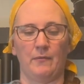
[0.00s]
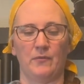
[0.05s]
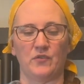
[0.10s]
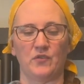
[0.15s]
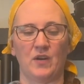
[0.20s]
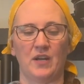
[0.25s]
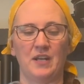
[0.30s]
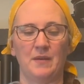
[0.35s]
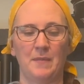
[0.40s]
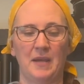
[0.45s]
We're
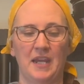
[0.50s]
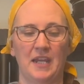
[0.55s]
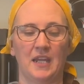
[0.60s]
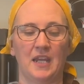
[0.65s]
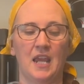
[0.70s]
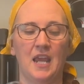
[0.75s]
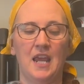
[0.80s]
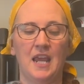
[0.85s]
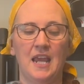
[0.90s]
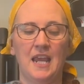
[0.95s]
trying to make
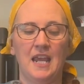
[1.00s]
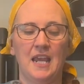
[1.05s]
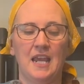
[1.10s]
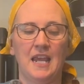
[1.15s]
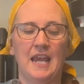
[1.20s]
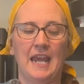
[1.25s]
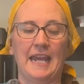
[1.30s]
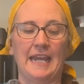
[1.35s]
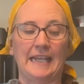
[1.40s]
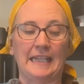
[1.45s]

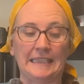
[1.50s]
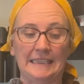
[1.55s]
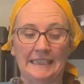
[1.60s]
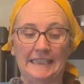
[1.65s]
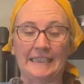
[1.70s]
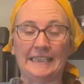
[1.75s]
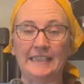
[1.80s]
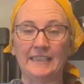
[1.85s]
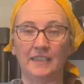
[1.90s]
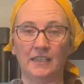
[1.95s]
a
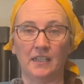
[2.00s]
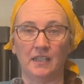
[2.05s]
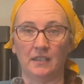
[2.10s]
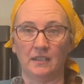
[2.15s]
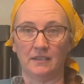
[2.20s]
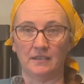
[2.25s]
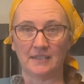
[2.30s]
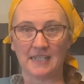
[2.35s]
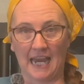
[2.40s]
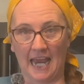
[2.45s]
clean
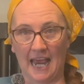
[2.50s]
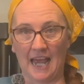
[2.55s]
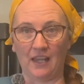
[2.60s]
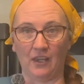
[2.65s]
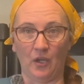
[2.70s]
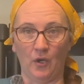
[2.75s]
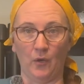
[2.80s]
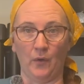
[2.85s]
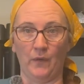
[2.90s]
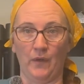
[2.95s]

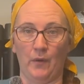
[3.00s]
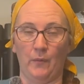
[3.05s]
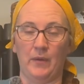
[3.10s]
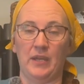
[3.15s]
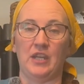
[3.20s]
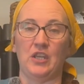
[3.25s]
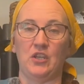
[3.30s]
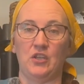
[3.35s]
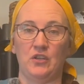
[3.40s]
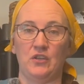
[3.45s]
tallow that
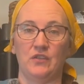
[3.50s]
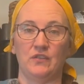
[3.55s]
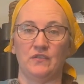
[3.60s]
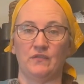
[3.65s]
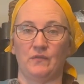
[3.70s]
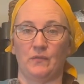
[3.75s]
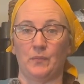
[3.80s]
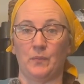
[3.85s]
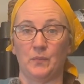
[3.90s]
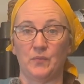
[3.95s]
we can use
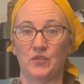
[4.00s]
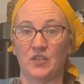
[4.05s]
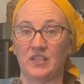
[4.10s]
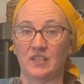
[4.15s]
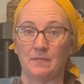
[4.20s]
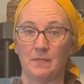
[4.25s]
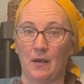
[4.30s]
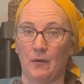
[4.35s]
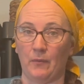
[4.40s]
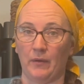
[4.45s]
for
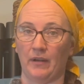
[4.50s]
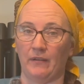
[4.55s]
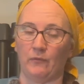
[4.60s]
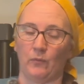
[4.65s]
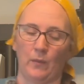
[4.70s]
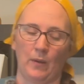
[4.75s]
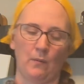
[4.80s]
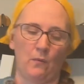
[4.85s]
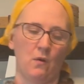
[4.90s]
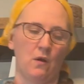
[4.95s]
just about
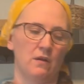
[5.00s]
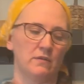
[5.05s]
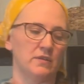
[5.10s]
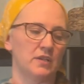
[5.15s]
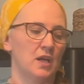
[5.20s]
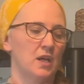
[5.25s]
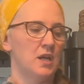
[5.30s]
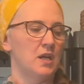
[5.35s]
whatever we want.